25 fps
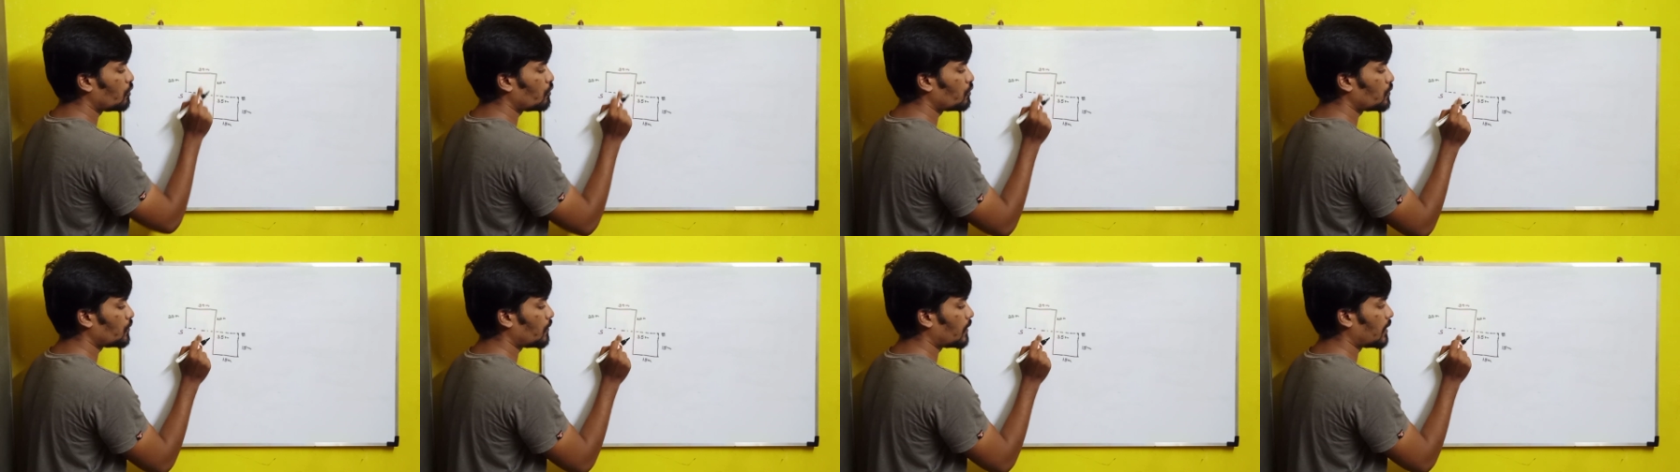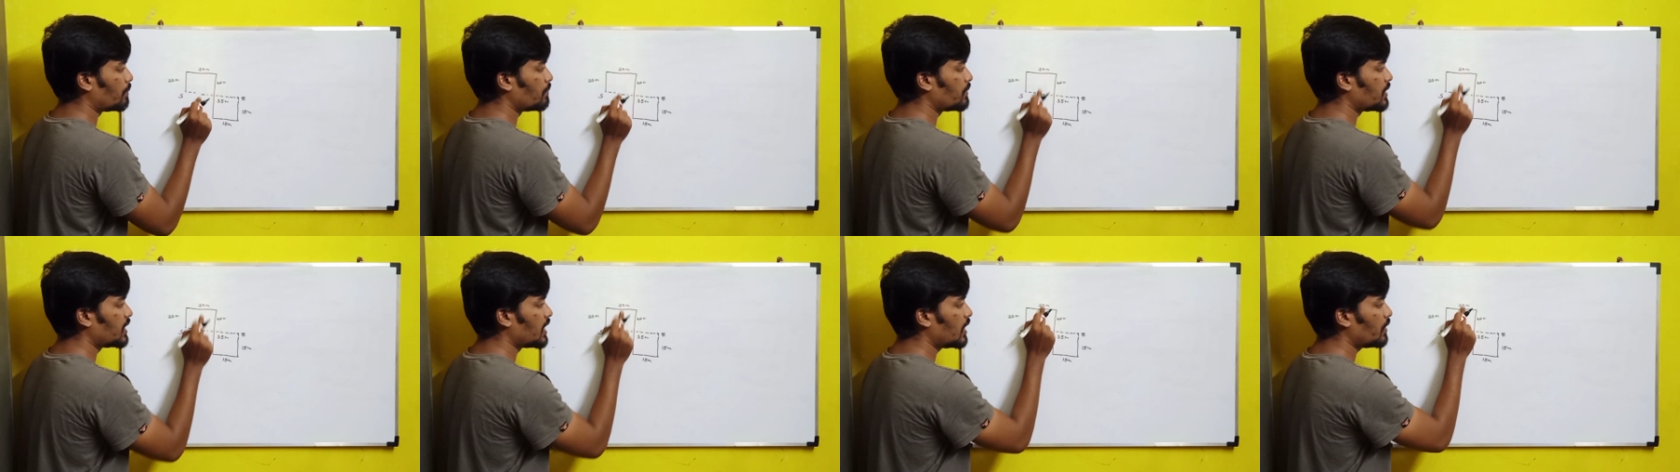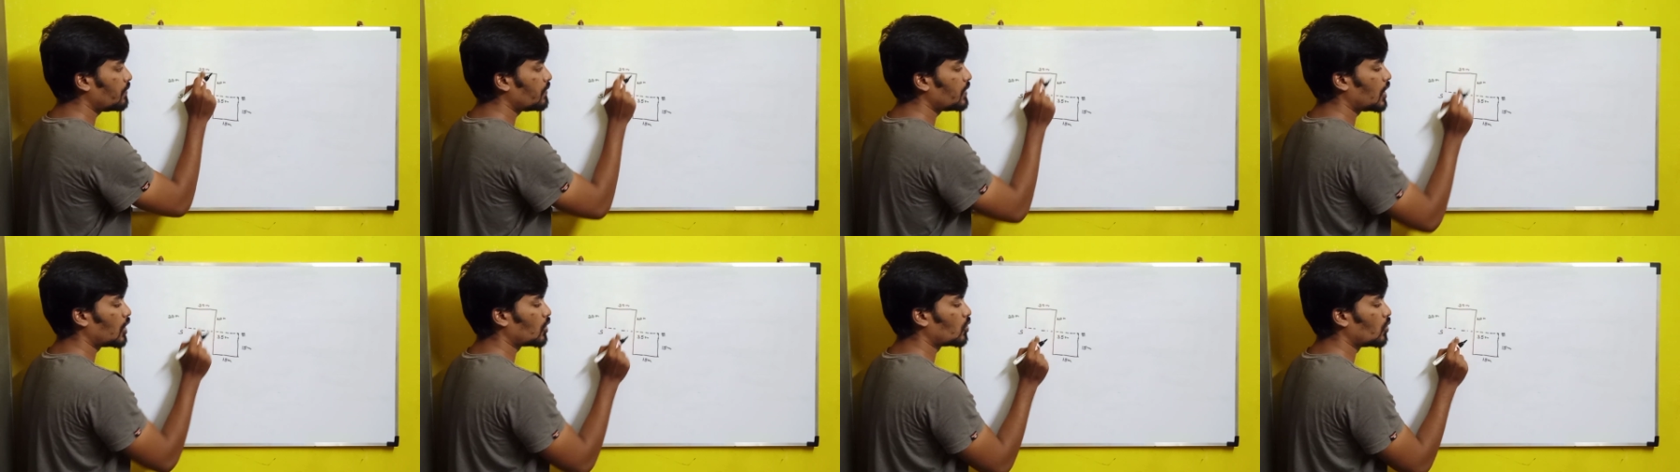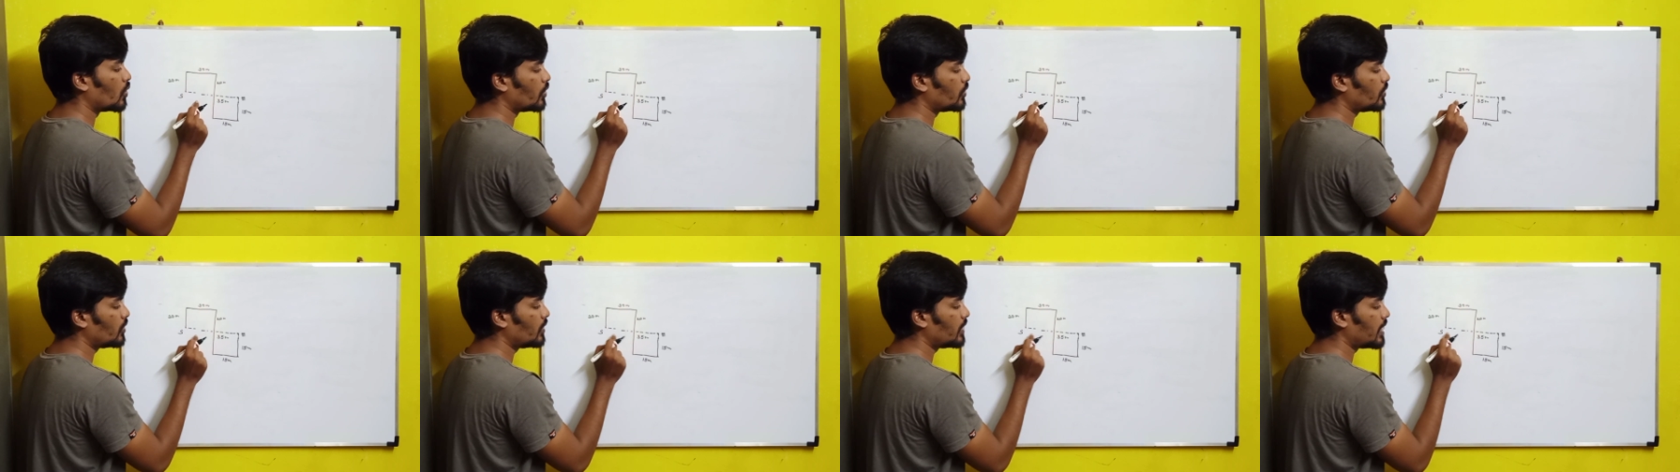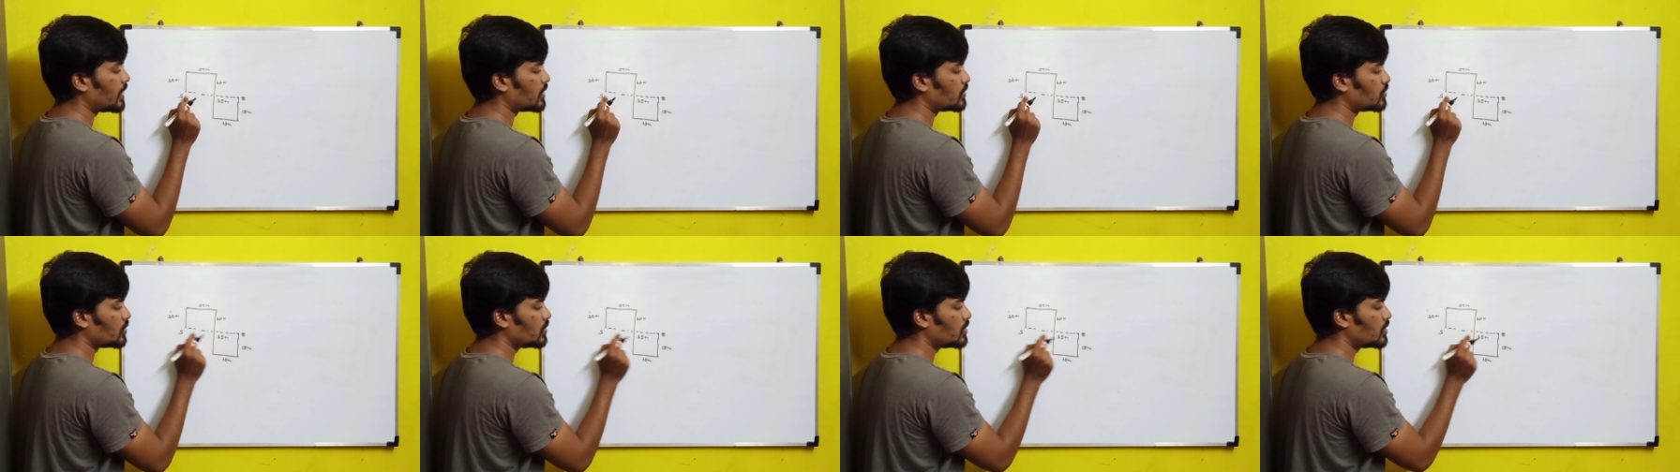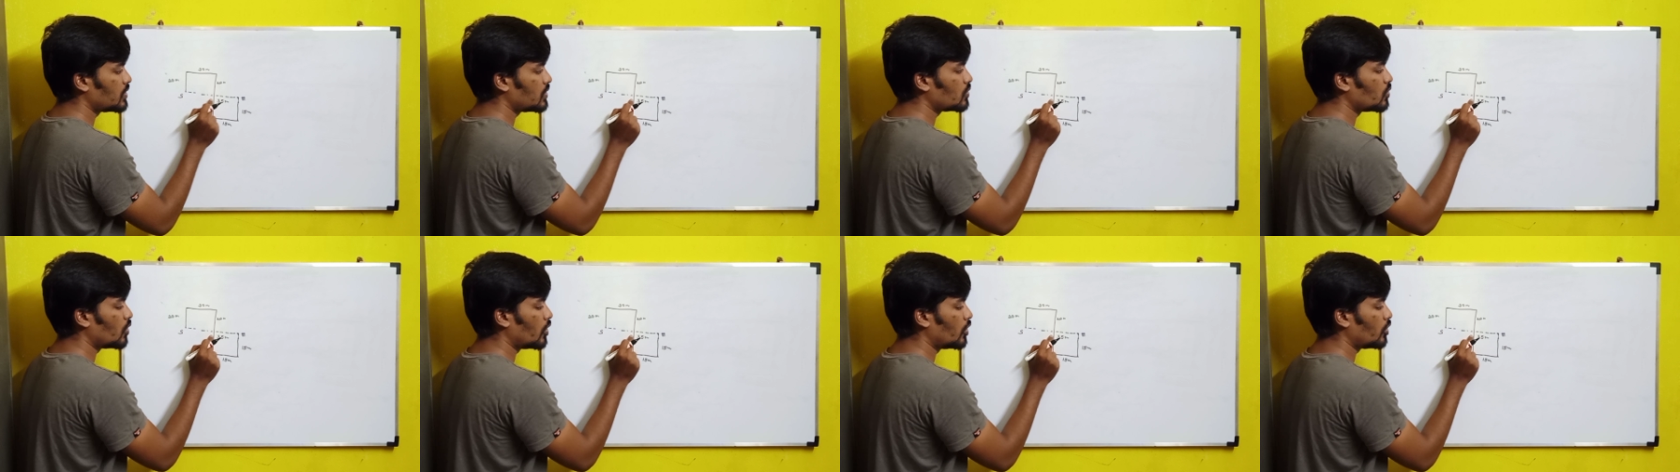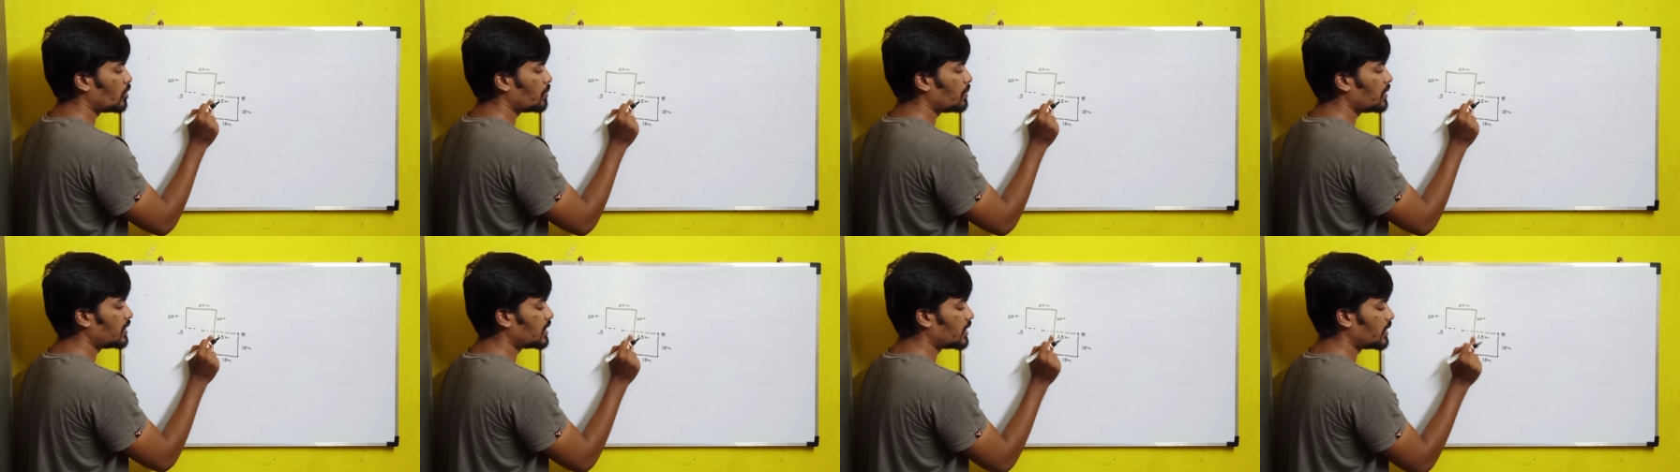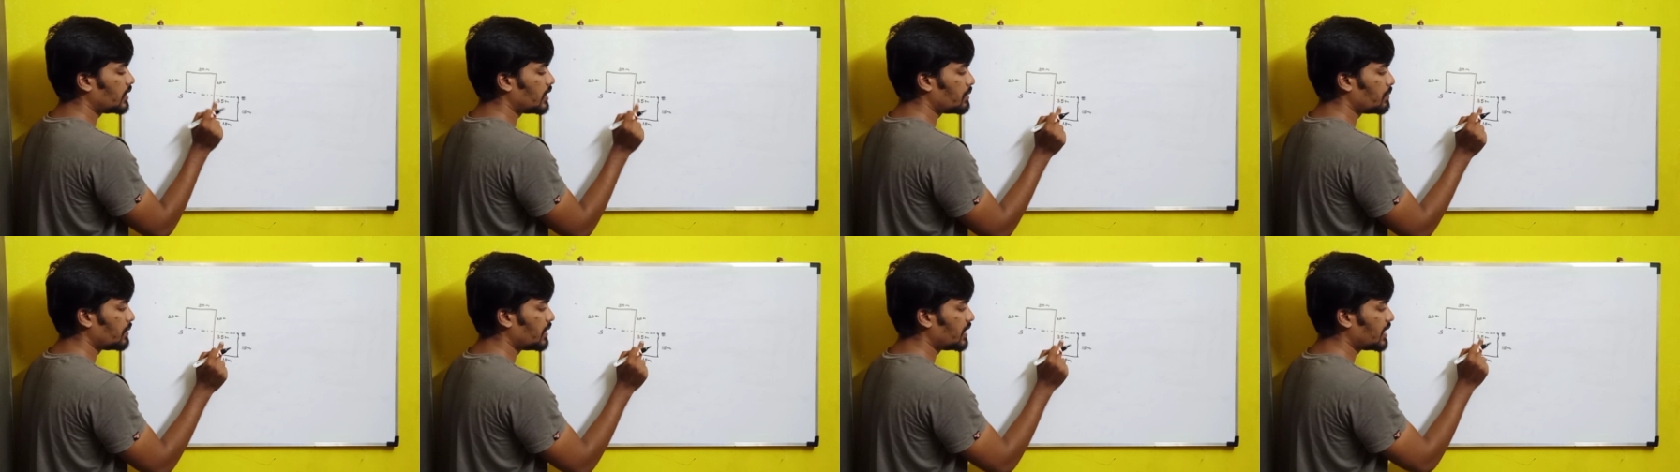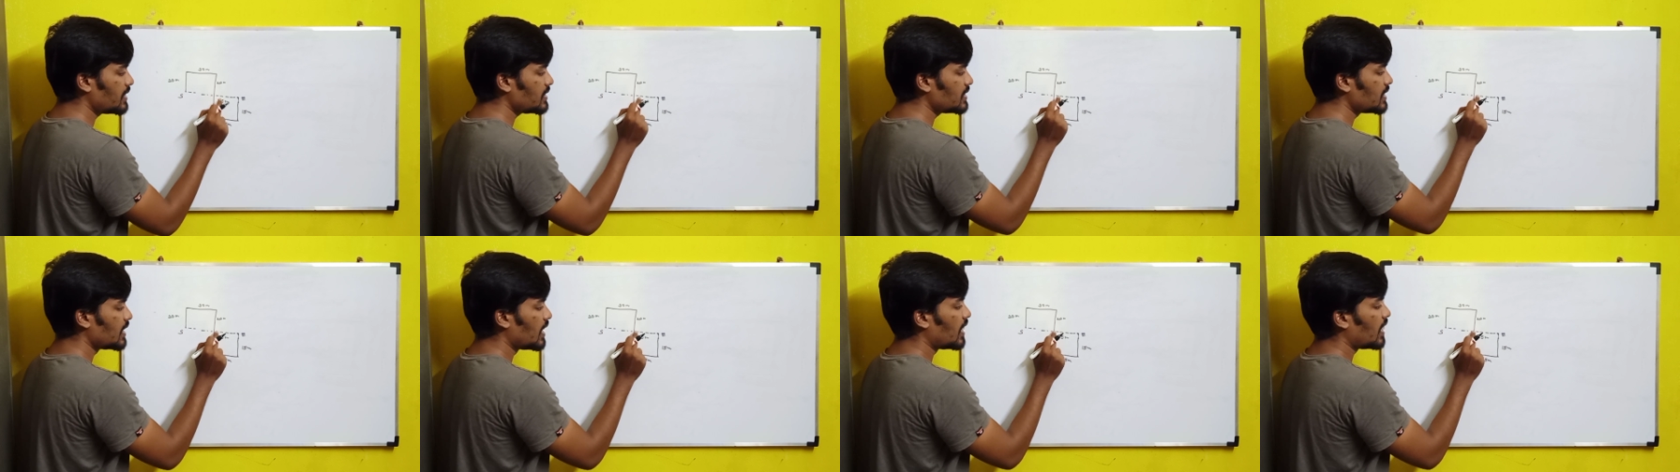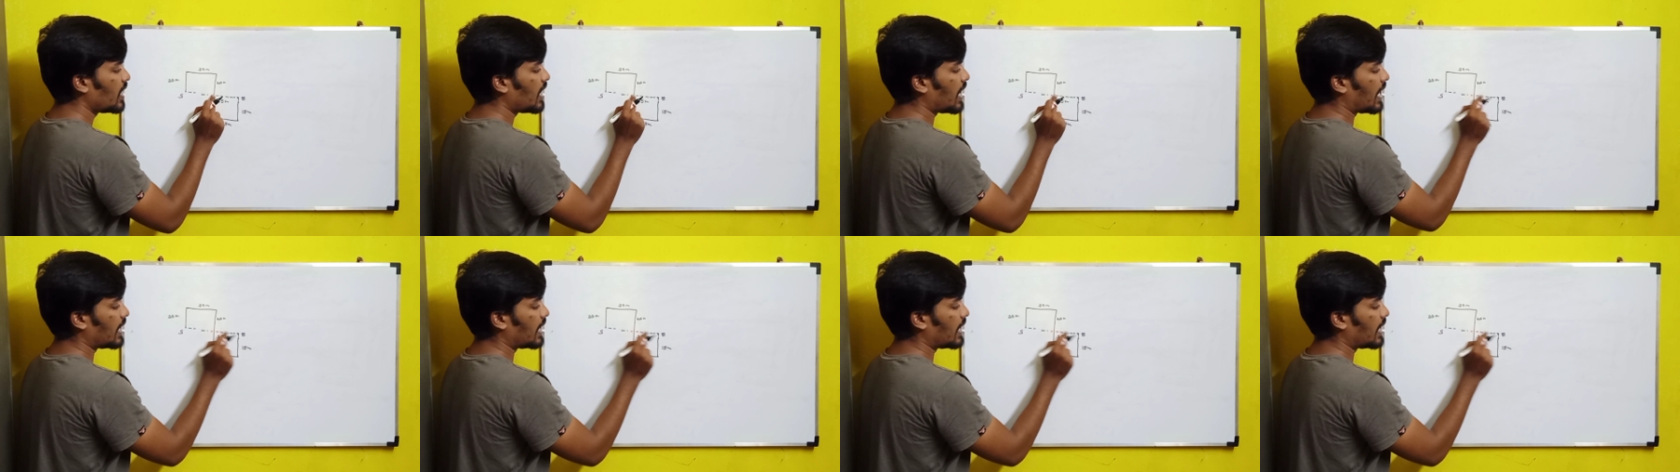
So from here we are going to take. So this is going to be 30 meters.